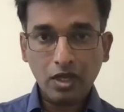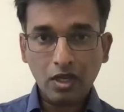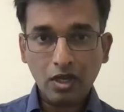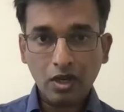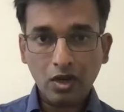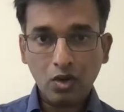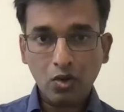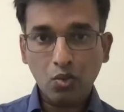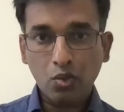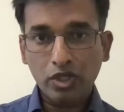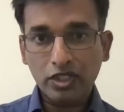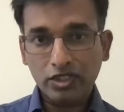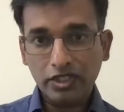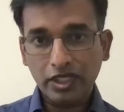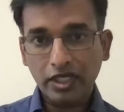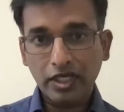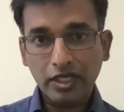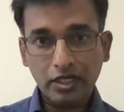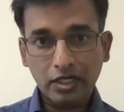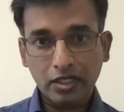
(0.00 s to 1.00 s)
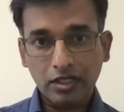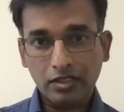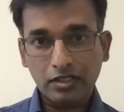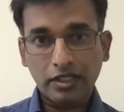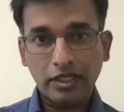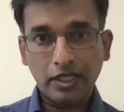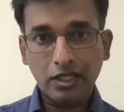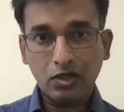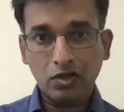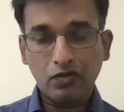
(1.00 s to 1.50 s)
Once they hit the
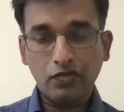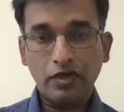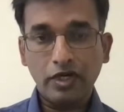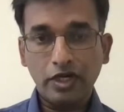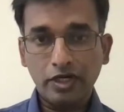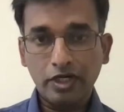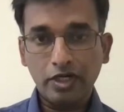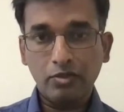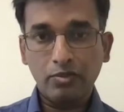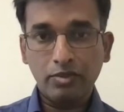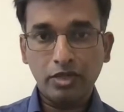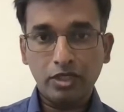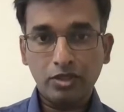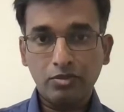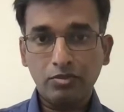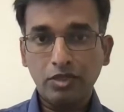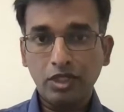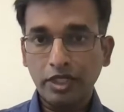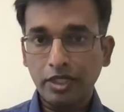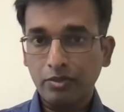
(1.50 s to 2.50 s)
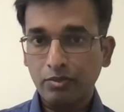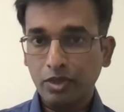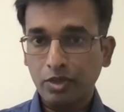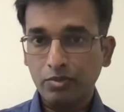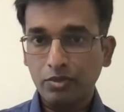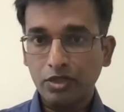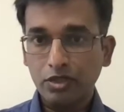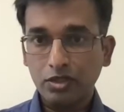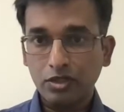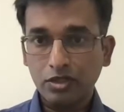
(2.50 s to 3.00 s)
scale of 100 plus million
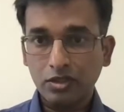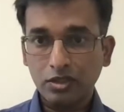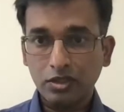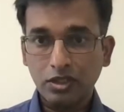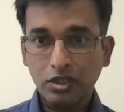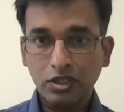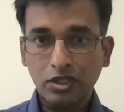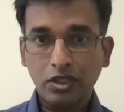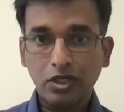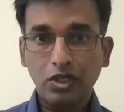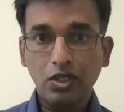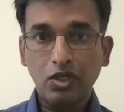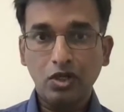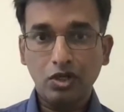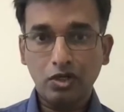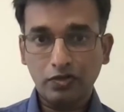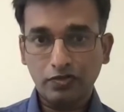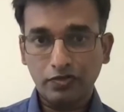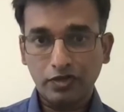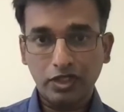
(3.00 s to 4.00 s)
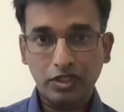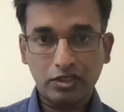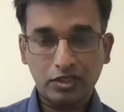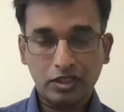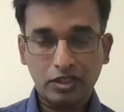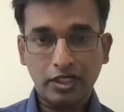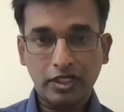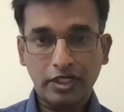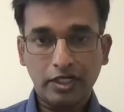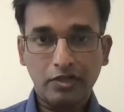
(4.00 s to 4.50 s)
members, a lot of things
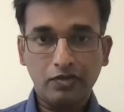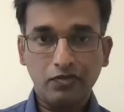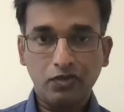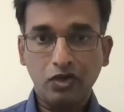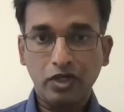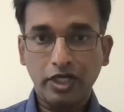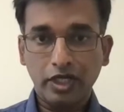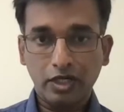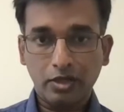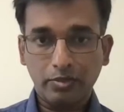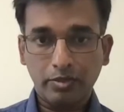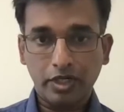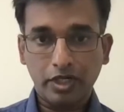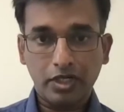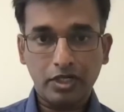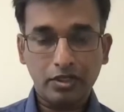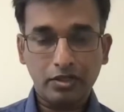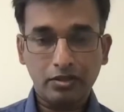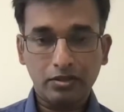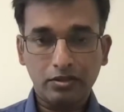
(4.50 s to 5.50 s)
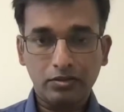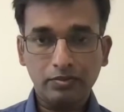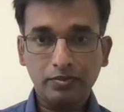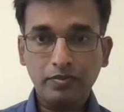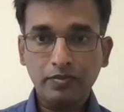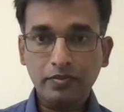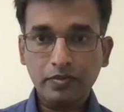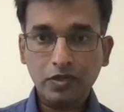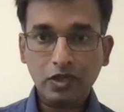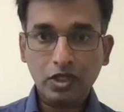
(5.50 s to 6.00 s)
started falling apart.
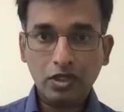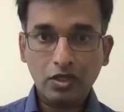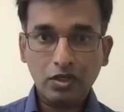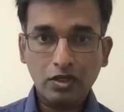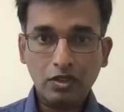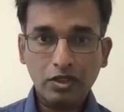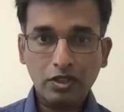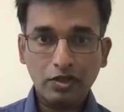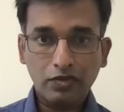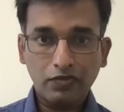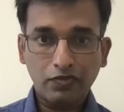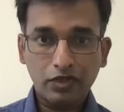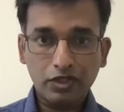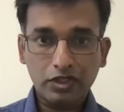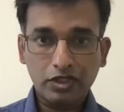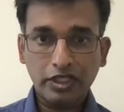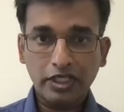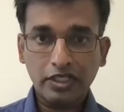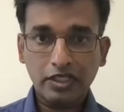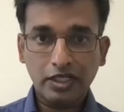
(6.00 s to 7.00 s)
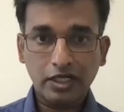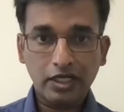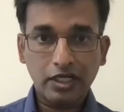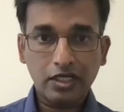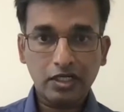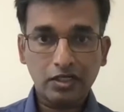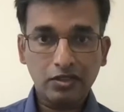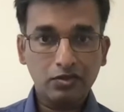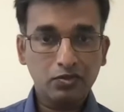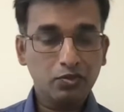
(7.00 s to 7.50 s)
The first thing that
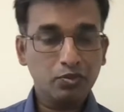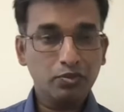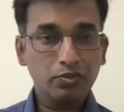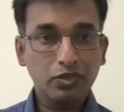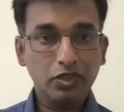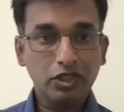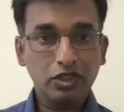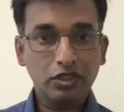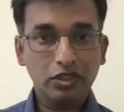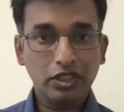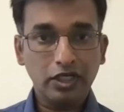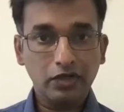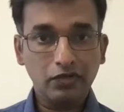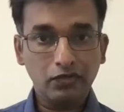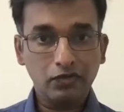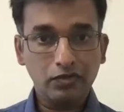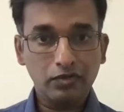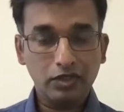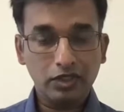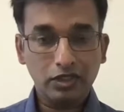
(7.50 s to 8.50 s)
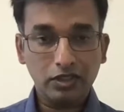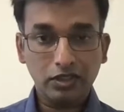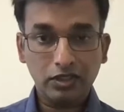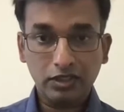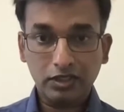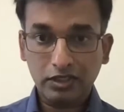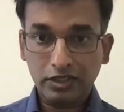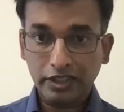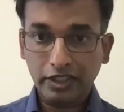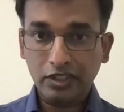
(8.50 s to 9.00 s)
the
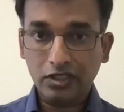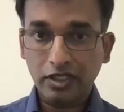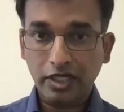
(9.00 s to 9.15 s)
change that